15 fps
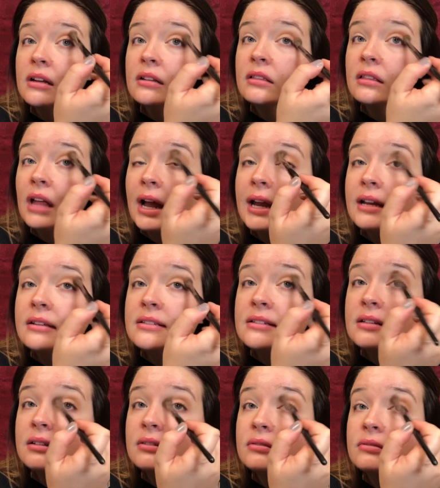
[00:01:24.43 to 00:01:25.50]
lights
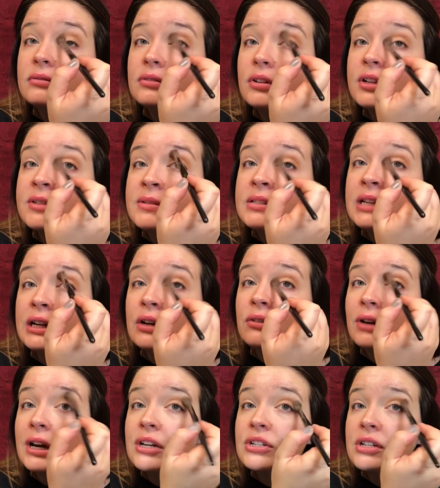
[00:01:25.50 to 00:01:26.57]
and Christmas
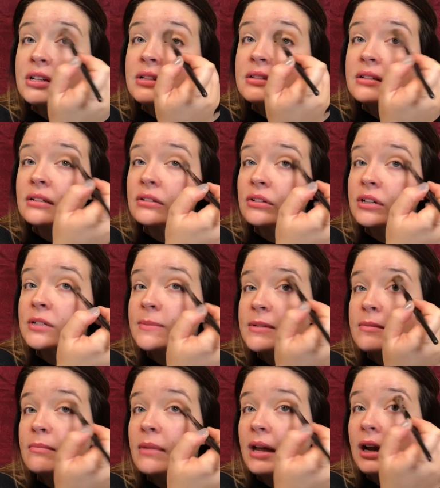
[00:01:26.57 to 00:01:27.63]
decorations and
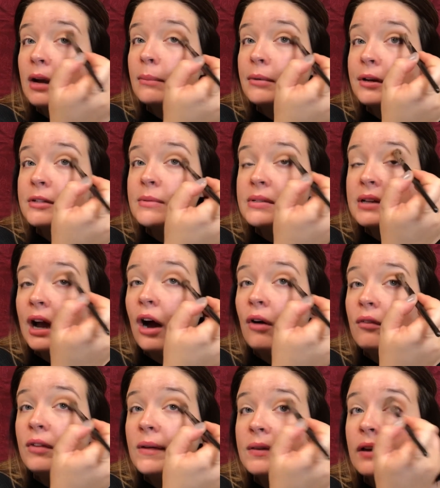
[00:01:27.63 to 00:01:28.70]
Christmas makeup, Christmas
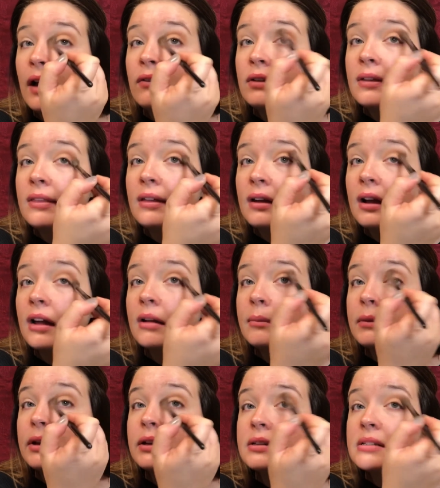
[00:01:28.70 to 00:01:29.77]
outfits, everything. I am
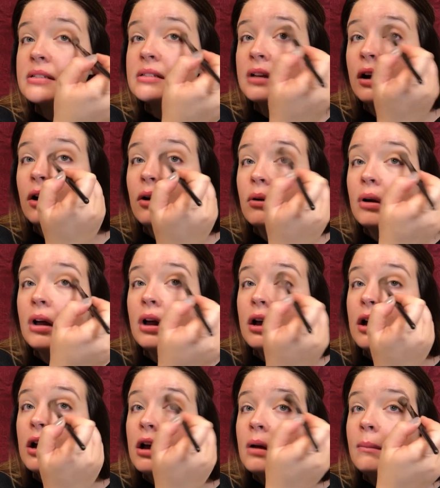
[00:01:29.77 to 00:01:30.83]
like so
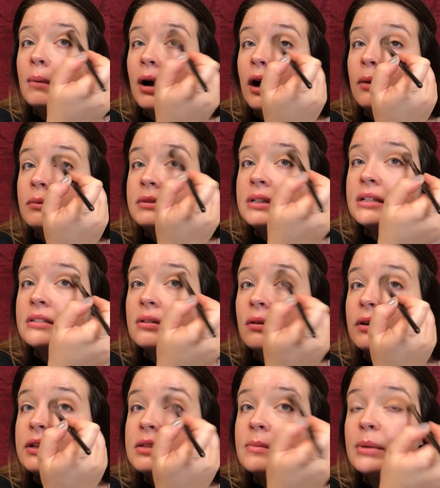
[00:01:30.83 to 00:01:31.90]
pumped. It's
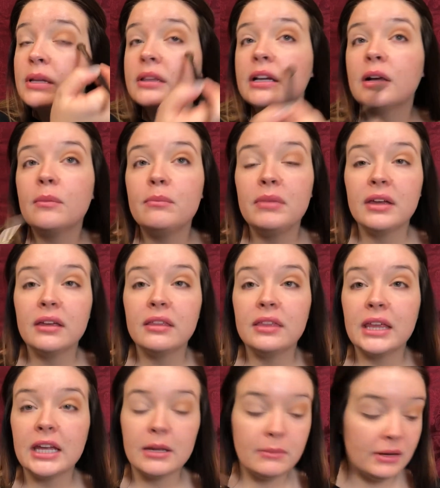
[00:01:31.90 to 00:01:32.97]
always been like a big
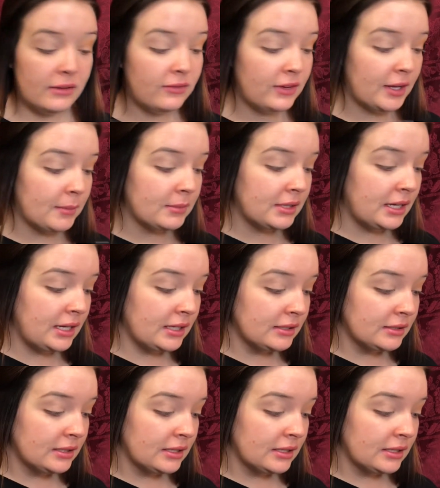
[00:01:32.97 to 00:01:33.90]
thing in my family.